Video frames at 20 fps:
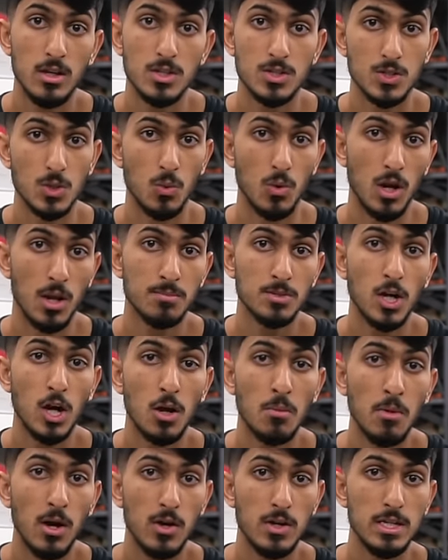So what I'm
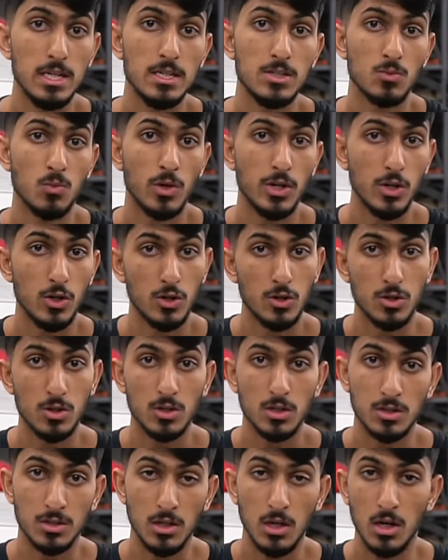talking about is when you're,
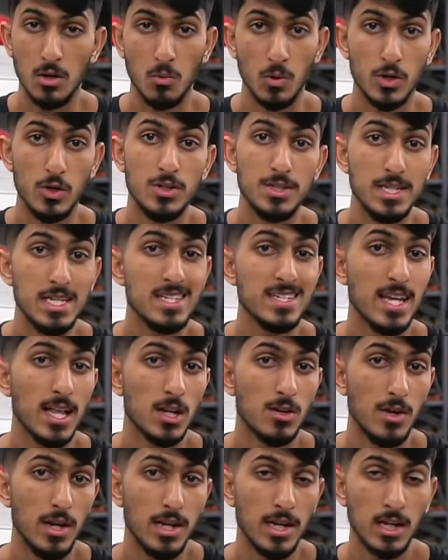uh, when you're
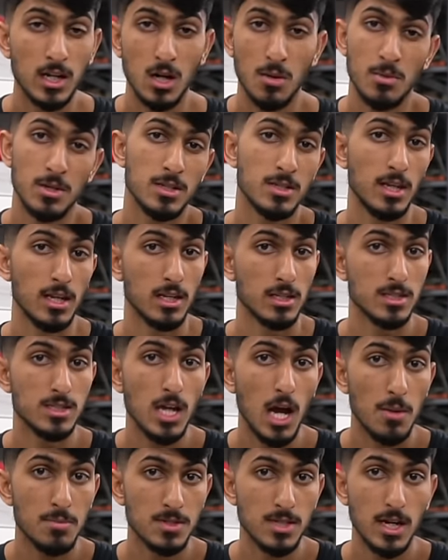decelerating coming to like a
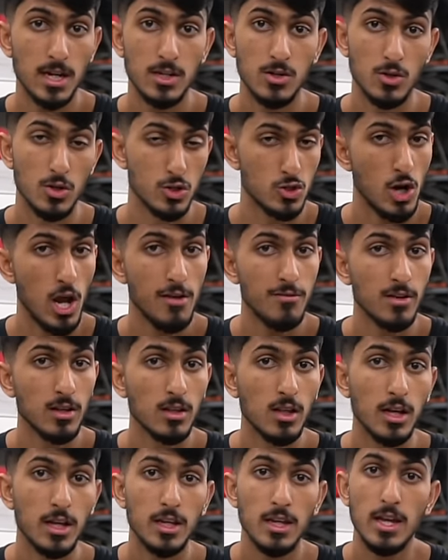stop sign or a traffic
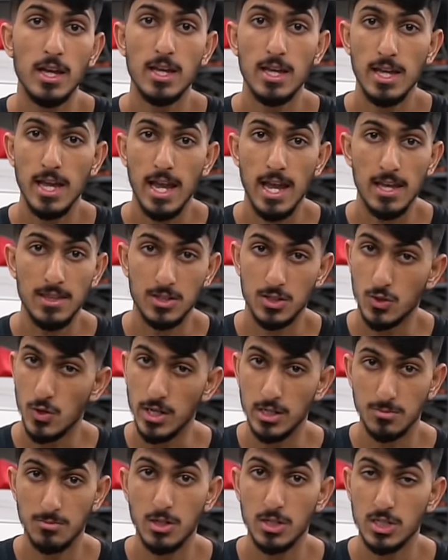light, and the
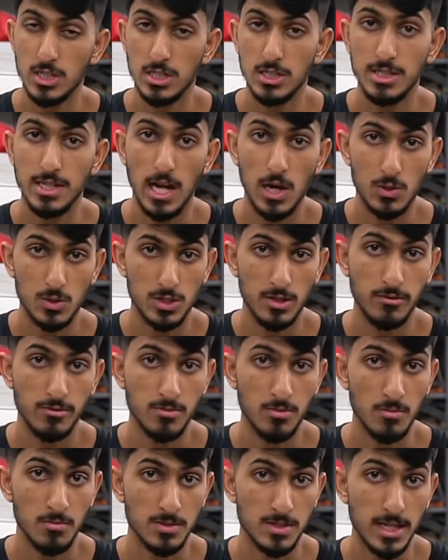transmission downshifts
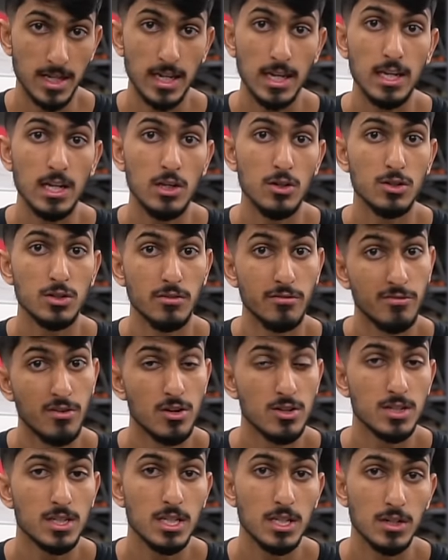from second gear to
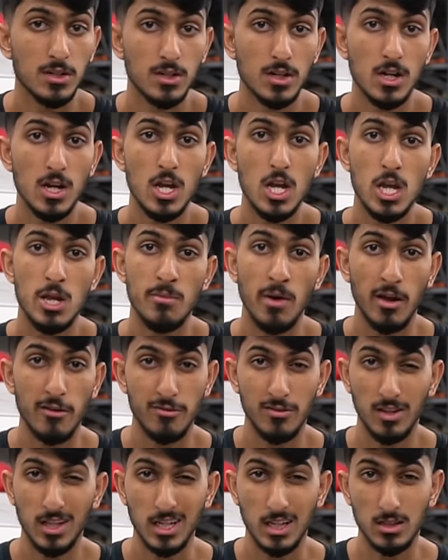first gear, you might
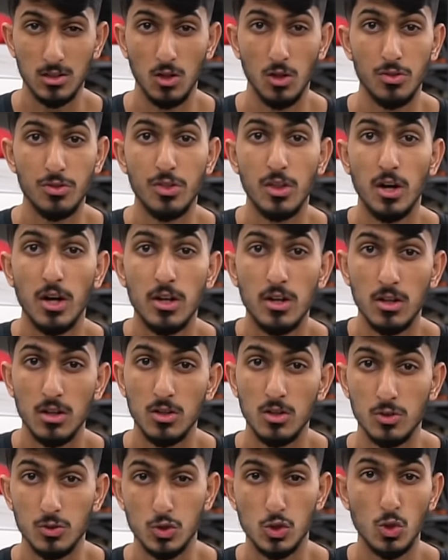feel like a little thud, a
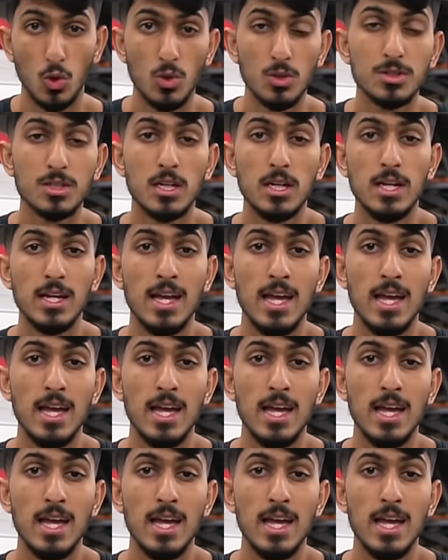little jolt,